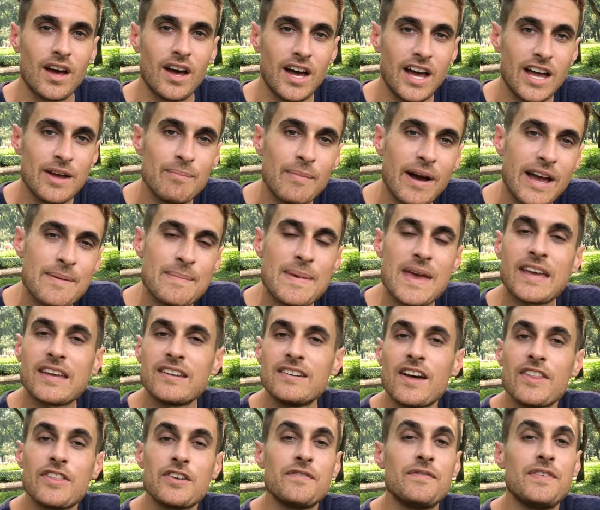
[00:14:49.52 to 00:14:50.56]
I might make
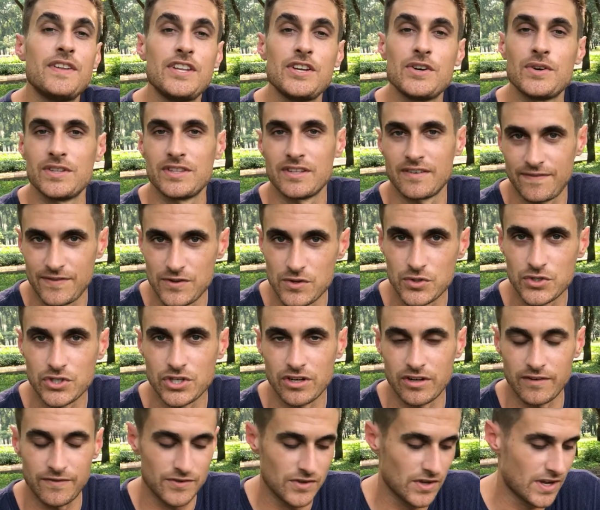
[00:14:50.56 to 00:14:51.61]
another video in the
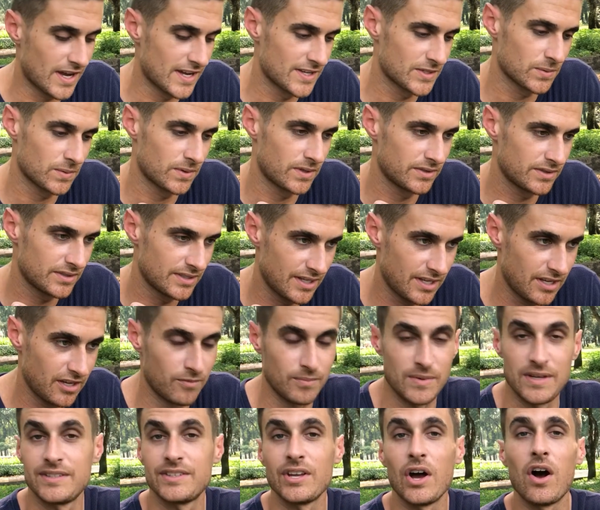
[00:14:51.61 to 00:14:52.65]
future if you guys want to hear
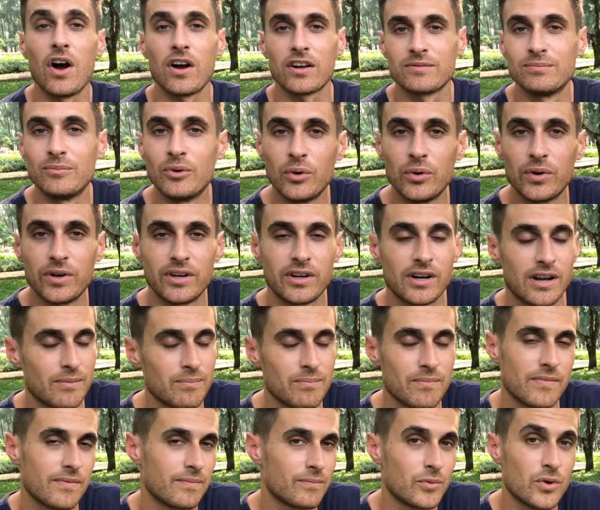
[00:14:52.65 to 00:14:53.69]
me talk more.
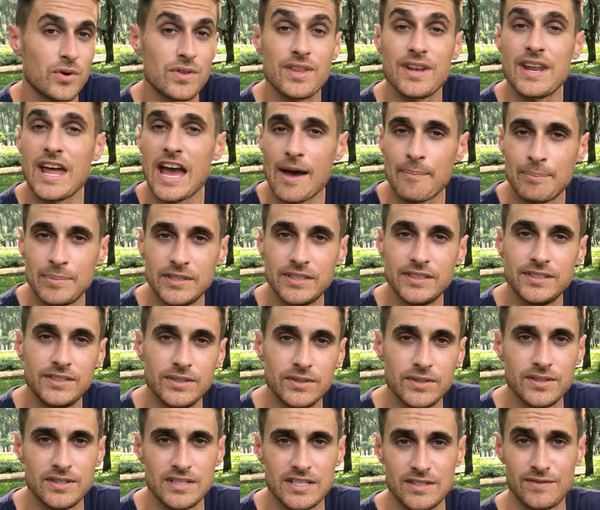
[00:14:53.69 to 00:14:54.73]
I'm more than happy to do
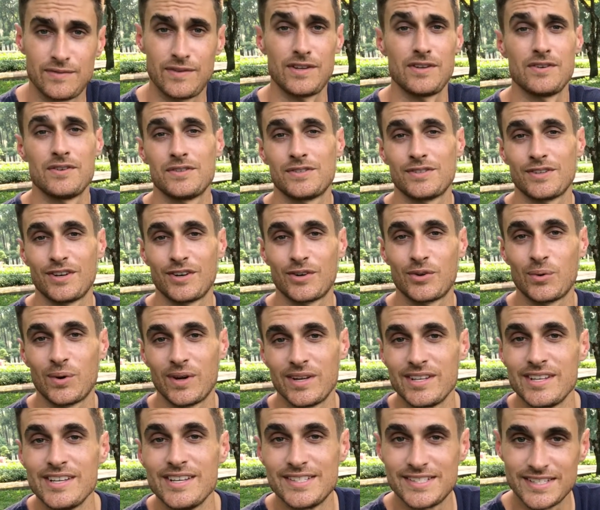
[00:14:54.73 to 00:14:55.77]
it. These videos are
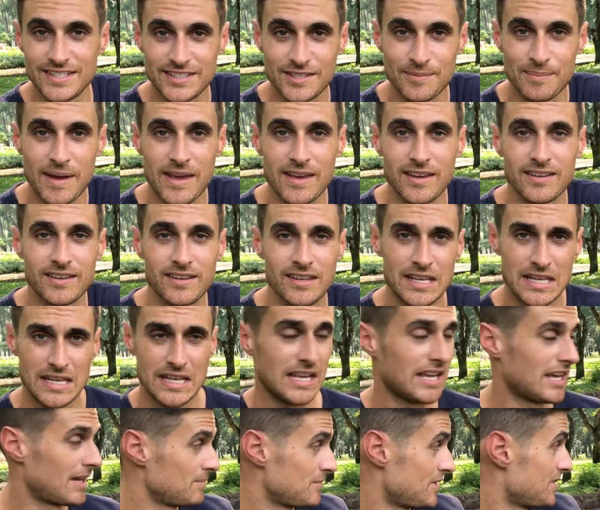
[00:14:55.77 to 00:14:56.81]
quite easy to make.
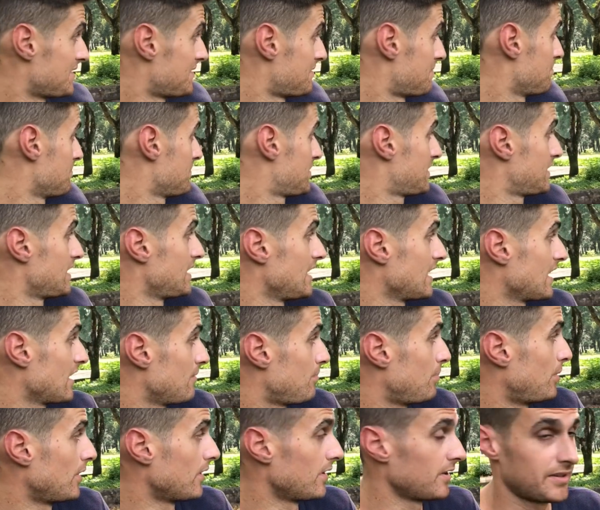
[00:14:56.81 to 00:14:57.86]
I'm just sitting in a
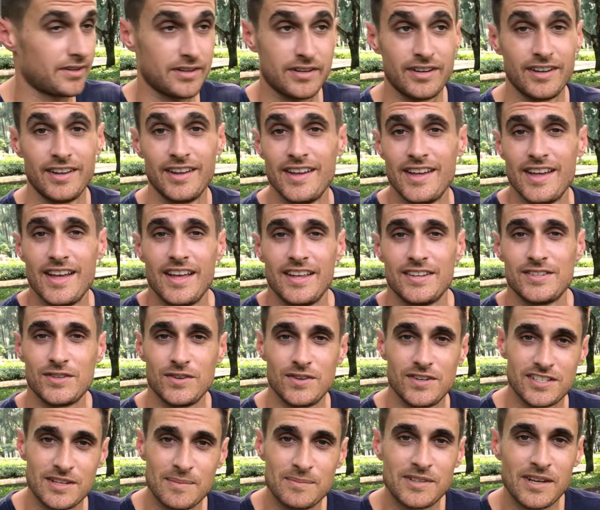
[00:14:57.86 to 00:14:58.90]
park. As soon
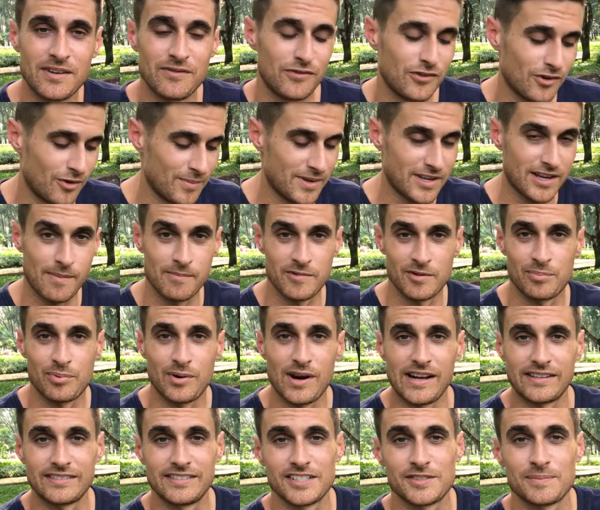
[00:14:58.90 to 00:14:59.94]
as I'm done filming, I'm going to
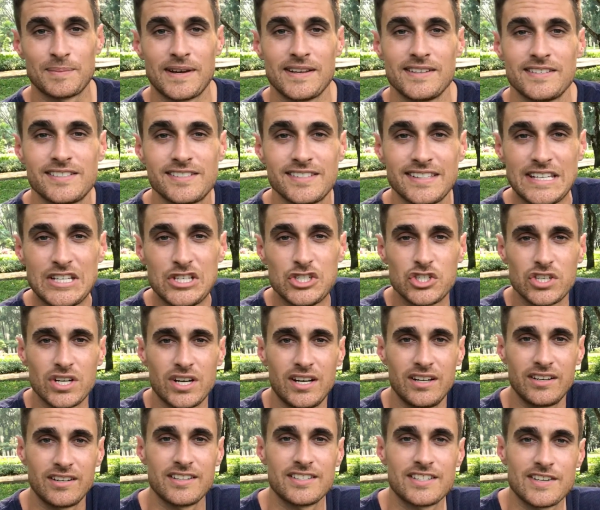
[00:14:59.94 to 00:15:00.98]
practice my
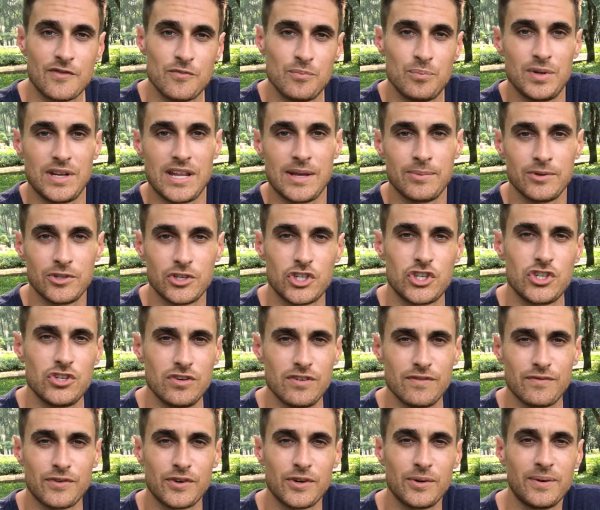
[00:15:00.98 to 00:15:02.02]
slingshot because I haven't been able to shoot
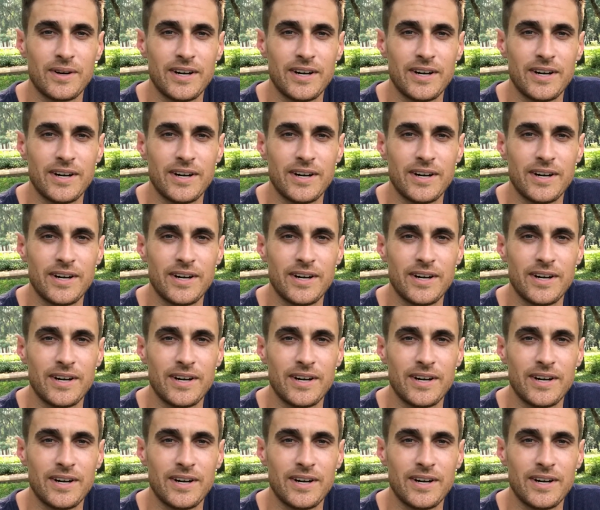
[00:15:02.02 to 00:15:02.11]
it for a